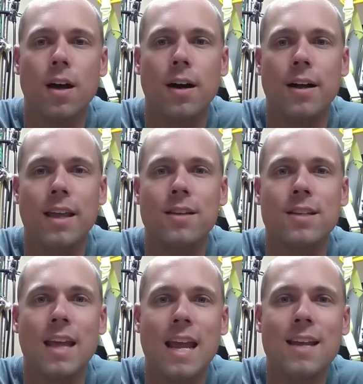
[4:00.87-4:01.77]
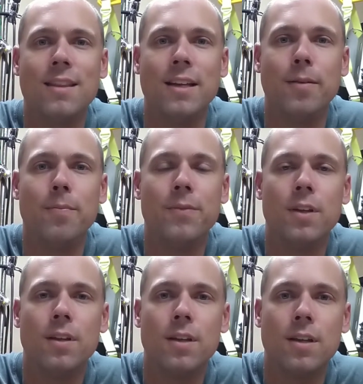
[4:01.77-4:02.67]
uh, and to aid them
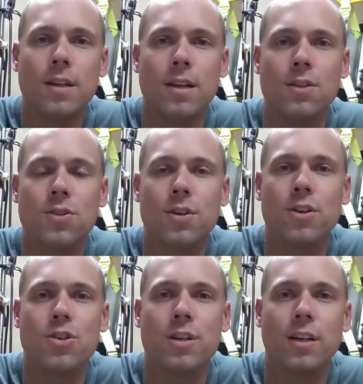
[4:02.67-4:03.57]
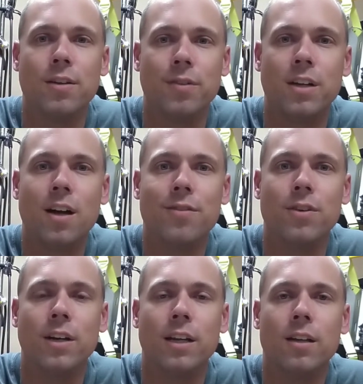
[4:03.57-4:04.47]
in searching and
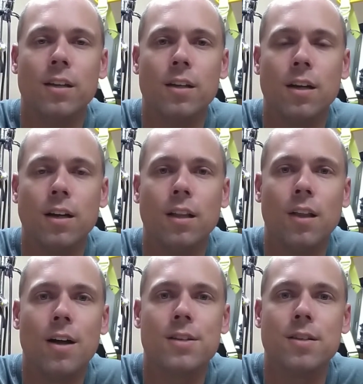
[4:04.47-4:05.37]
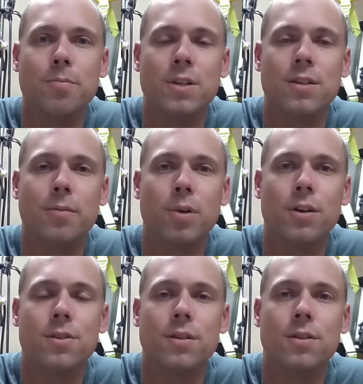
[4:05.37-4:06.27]
recovering uh, lost and missing
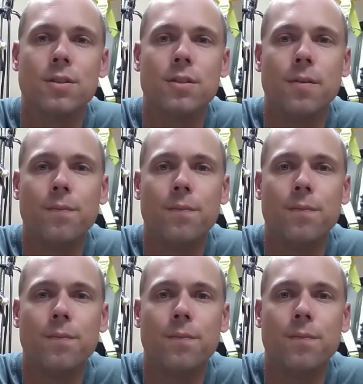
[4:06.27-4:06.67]
persons.